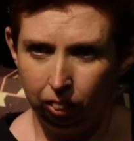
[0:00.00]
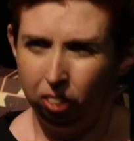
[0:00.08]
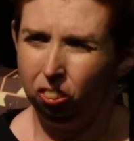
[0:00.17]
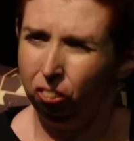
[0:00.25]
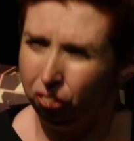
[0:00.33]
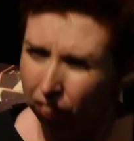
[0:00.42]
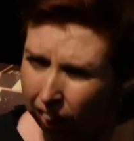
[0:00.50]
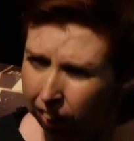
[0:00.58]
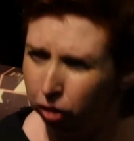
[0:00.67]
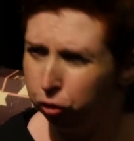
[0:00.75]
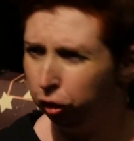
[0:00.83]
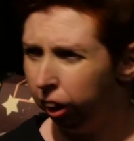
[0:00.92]
the
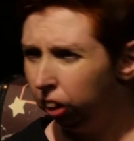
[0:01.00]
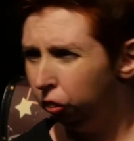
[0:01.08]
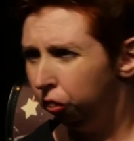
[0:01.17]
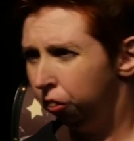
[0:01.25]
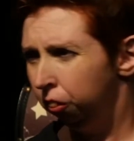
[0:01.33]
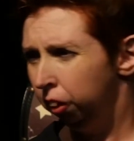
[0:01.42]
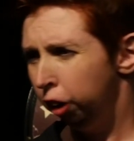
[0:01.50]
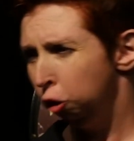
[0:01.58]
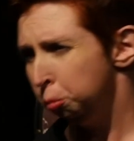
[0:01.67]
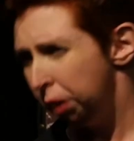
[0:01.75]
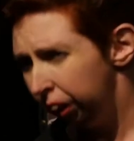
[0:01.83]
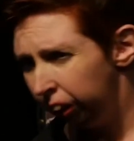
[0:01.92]
side effects and
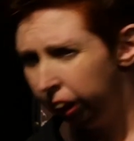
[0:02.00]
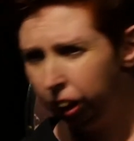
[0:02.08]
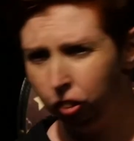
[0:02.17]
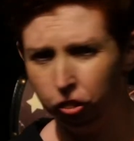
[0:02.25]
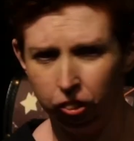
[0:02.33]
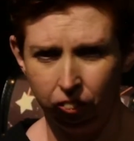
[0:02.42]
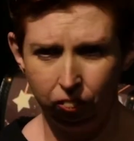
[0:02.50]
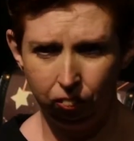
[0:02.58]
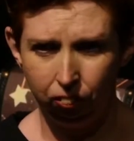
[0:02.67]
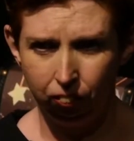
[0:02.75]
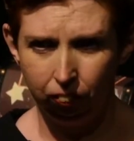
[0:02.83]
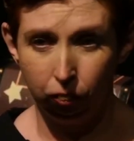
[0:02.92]
the
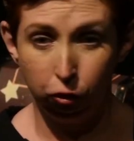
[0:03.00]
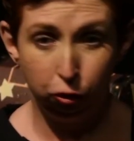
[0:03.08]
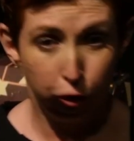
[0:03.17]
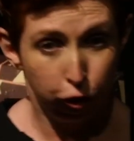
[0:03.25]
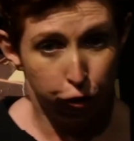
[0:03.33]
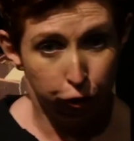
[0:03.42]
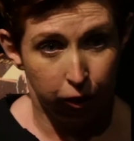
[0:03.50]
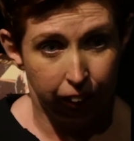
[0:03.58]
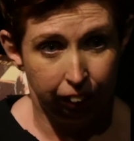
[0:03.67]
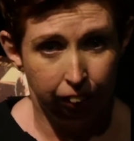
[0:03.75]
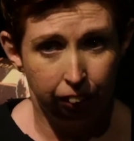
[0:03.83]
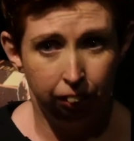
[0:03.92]
medications, the
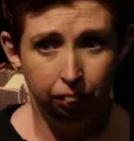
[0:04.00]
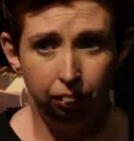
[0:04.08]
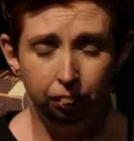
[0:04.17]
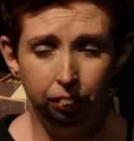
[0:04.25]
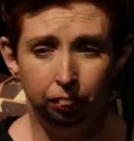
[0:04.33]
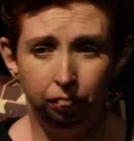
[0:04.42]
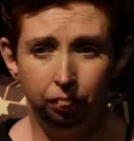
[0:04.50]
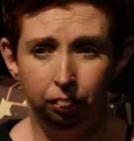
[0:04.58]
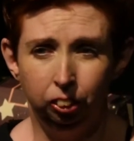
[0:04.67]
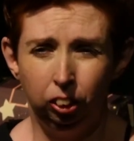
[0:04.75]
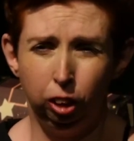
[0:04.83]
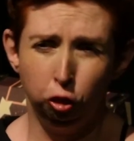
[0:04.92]
surgery
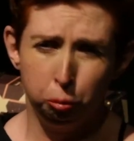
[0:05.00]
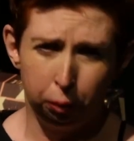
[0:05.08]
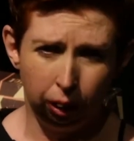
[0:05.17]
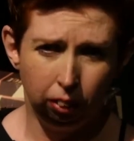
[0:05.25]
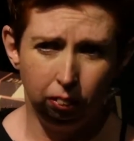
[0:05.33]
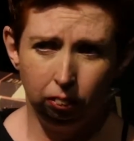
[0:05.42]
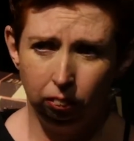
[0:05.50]
and the pain.